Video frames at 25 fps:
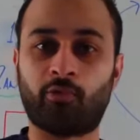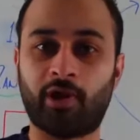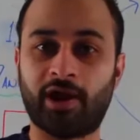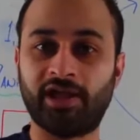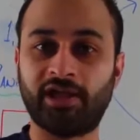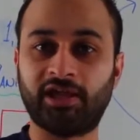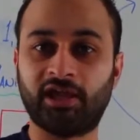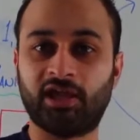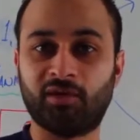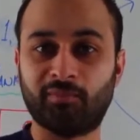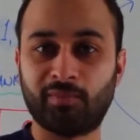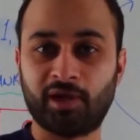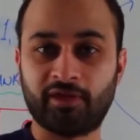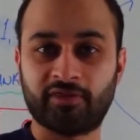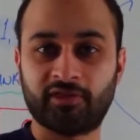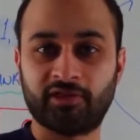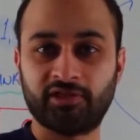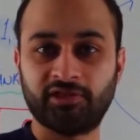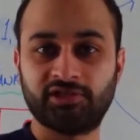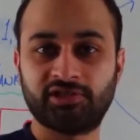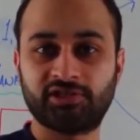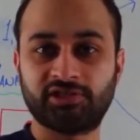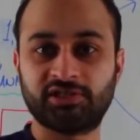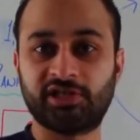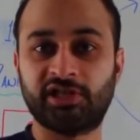ranking
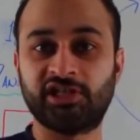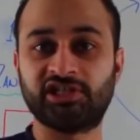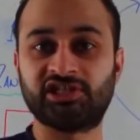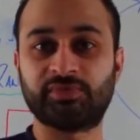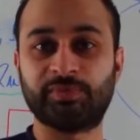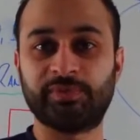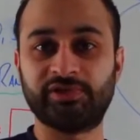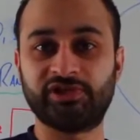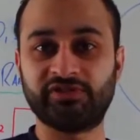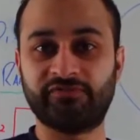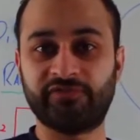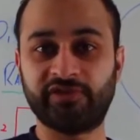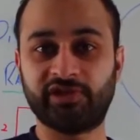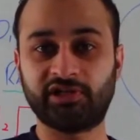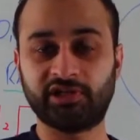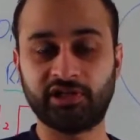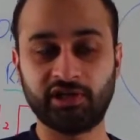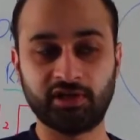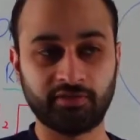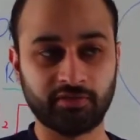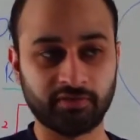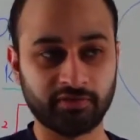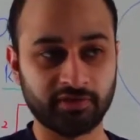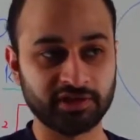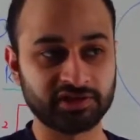methods, and specifically
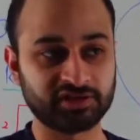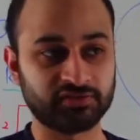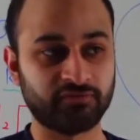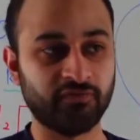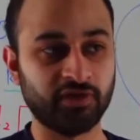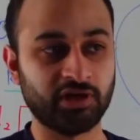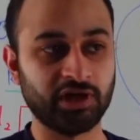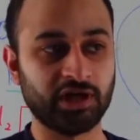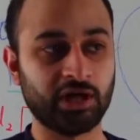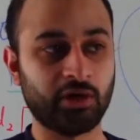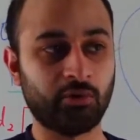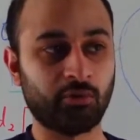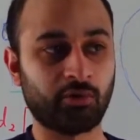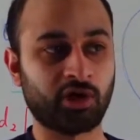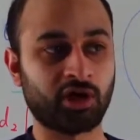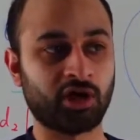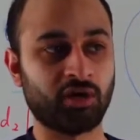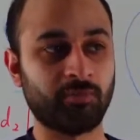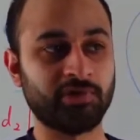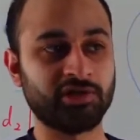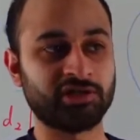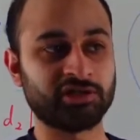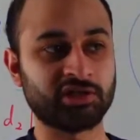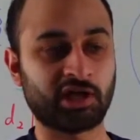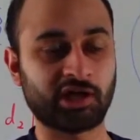in this video, we're going
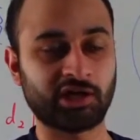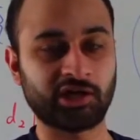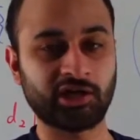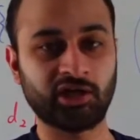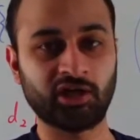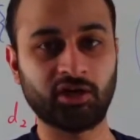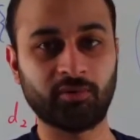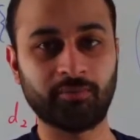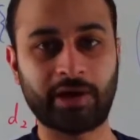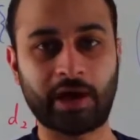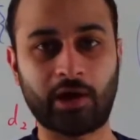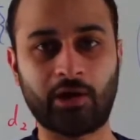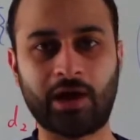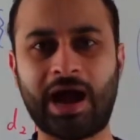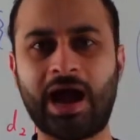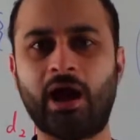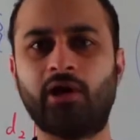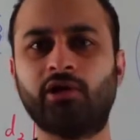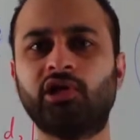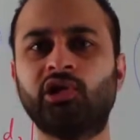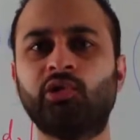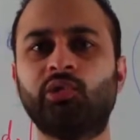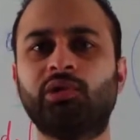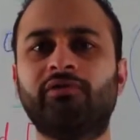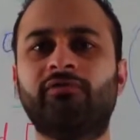to be talking about how
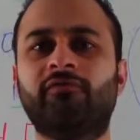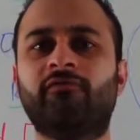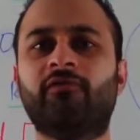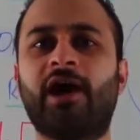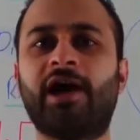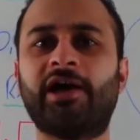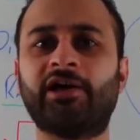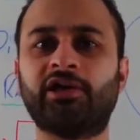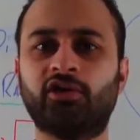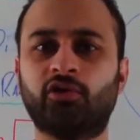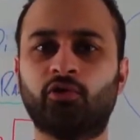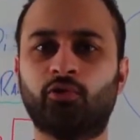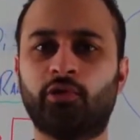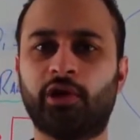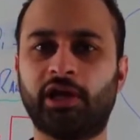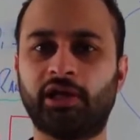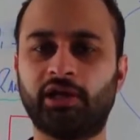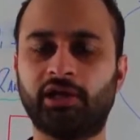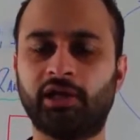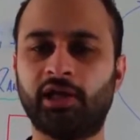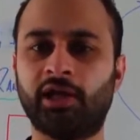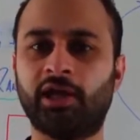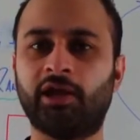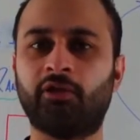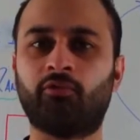do you
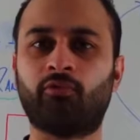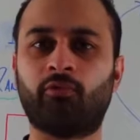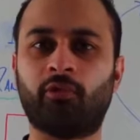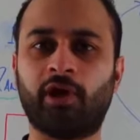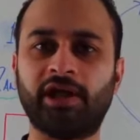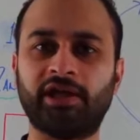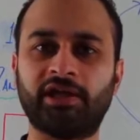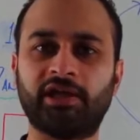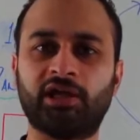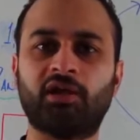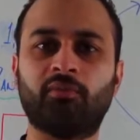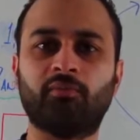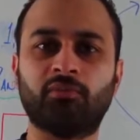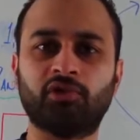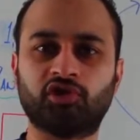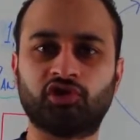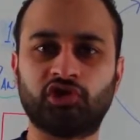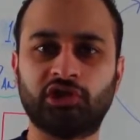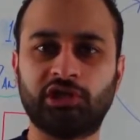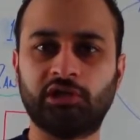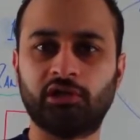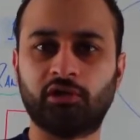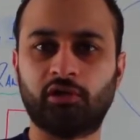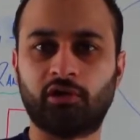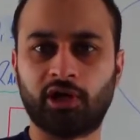evaluate a ranking
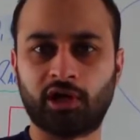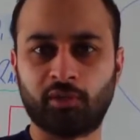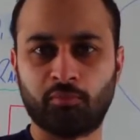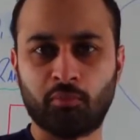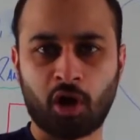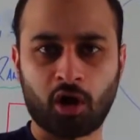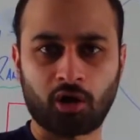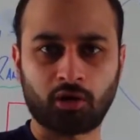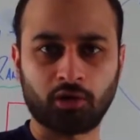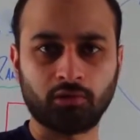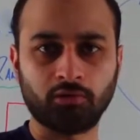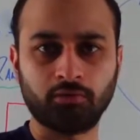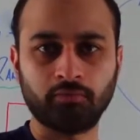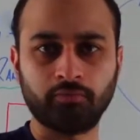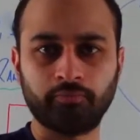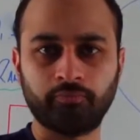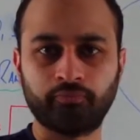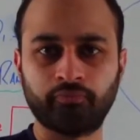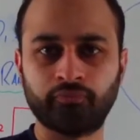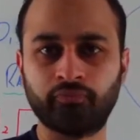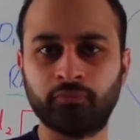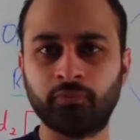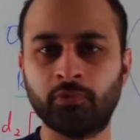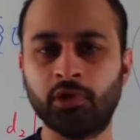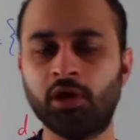machine learning model.
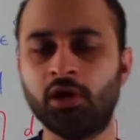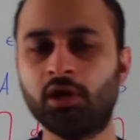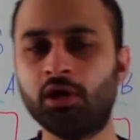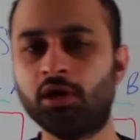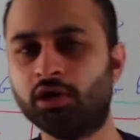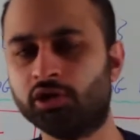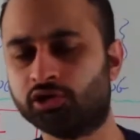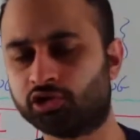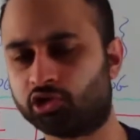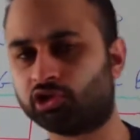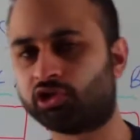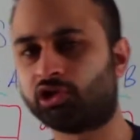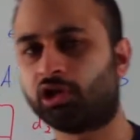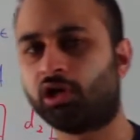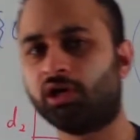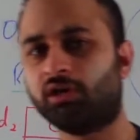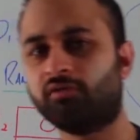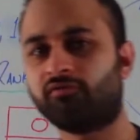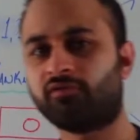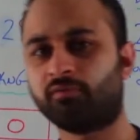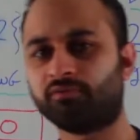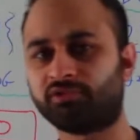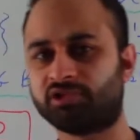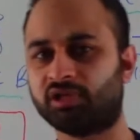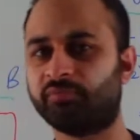So starting
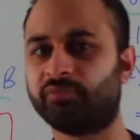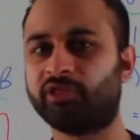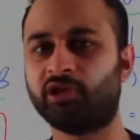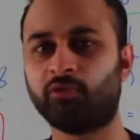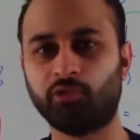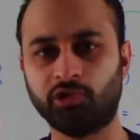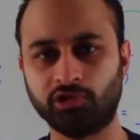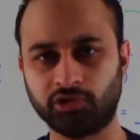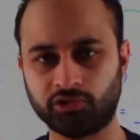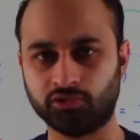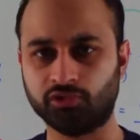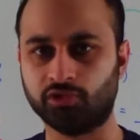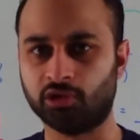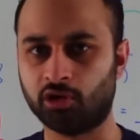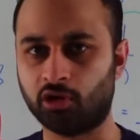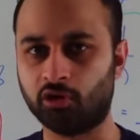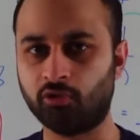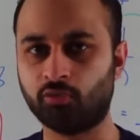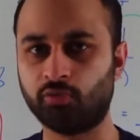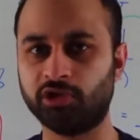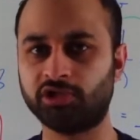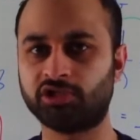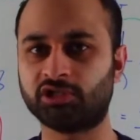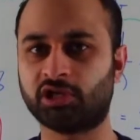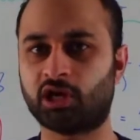from something we do know,
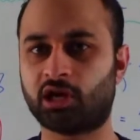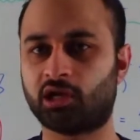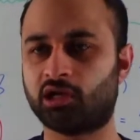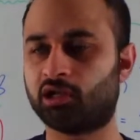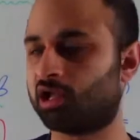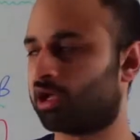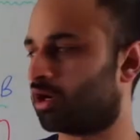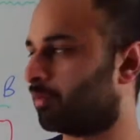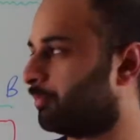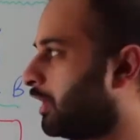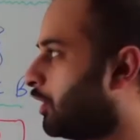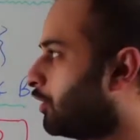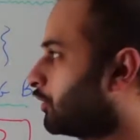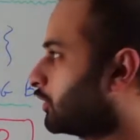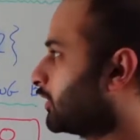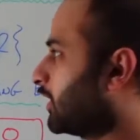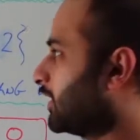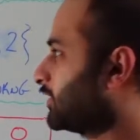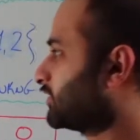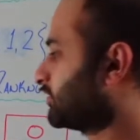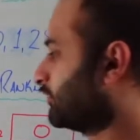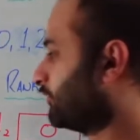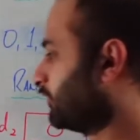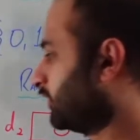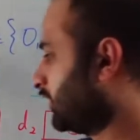we talk a lot about
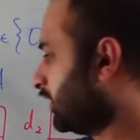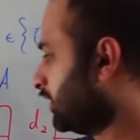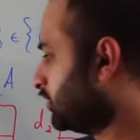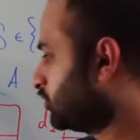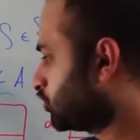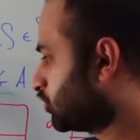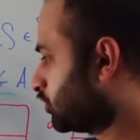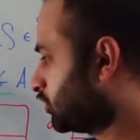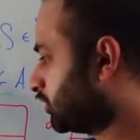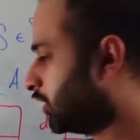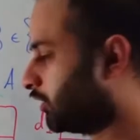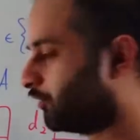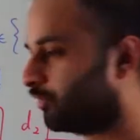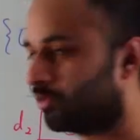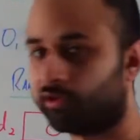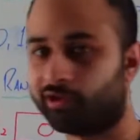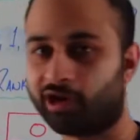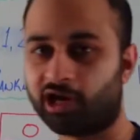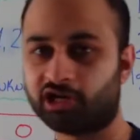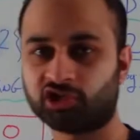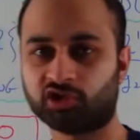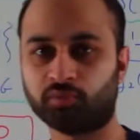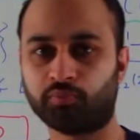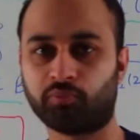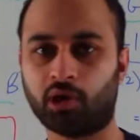classification and
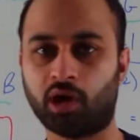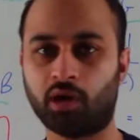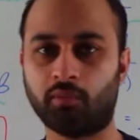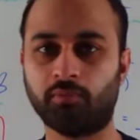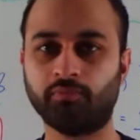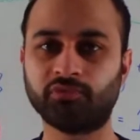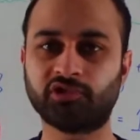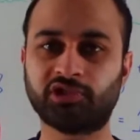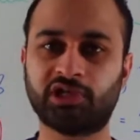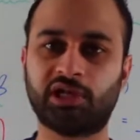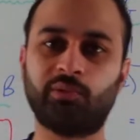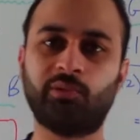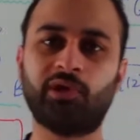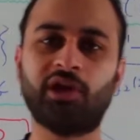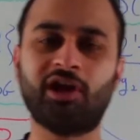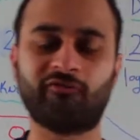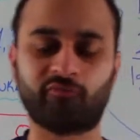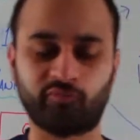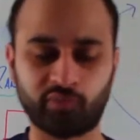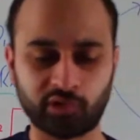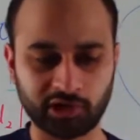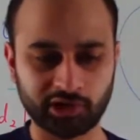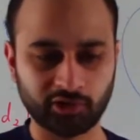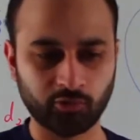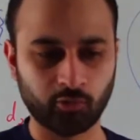regression problems, and we
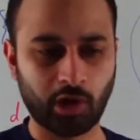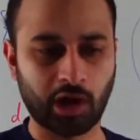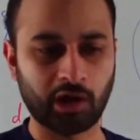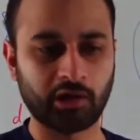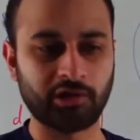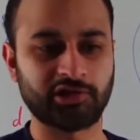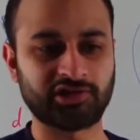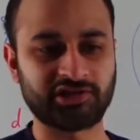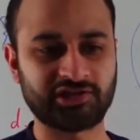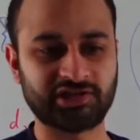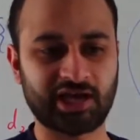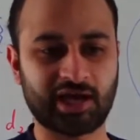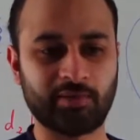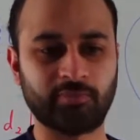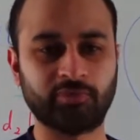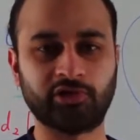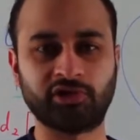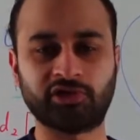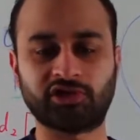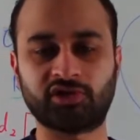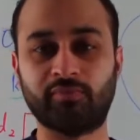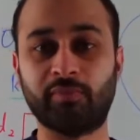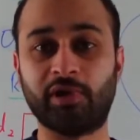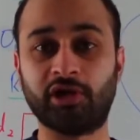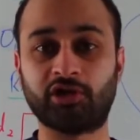have pretty
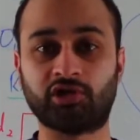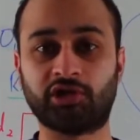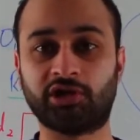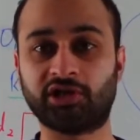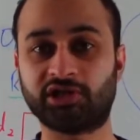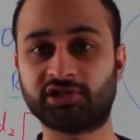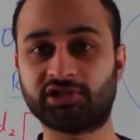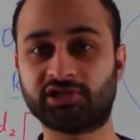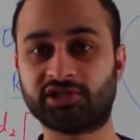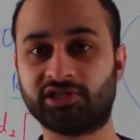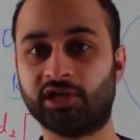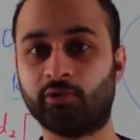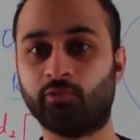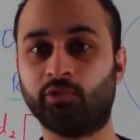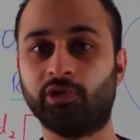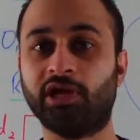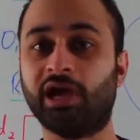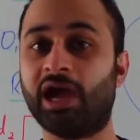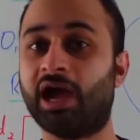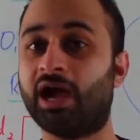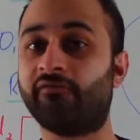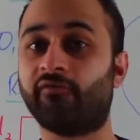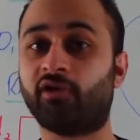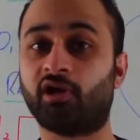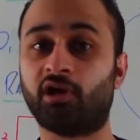well-established metrics that we
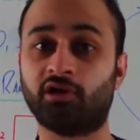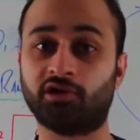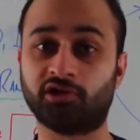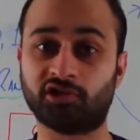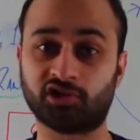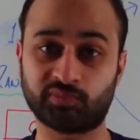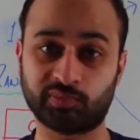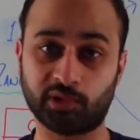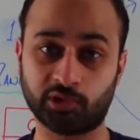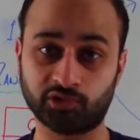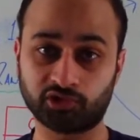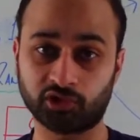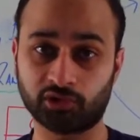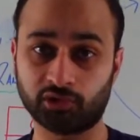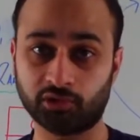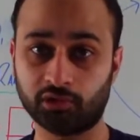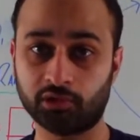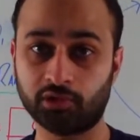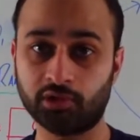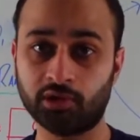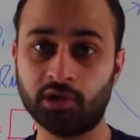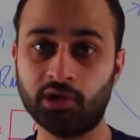have at our disposal